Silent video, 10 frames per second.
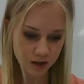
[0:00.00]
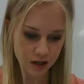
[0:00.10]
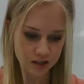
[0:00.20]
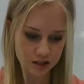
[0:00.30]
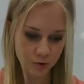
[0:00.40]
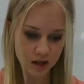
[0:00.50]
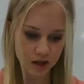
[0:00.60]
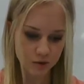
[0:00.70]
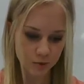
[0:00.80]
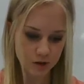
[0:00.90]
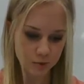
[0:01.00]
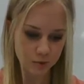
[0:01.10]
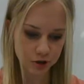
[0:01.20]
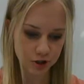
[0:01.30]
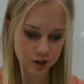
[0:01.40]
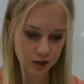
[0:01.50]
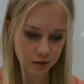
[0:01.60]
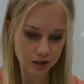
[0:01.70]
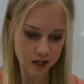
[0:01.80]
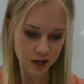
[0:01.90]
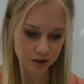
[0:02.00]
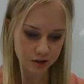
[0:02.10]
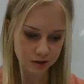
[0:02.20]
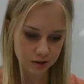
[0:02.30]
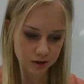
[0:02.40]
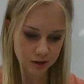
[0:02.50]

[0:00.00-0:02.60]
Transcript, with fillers: They squeaked when you pushed them together.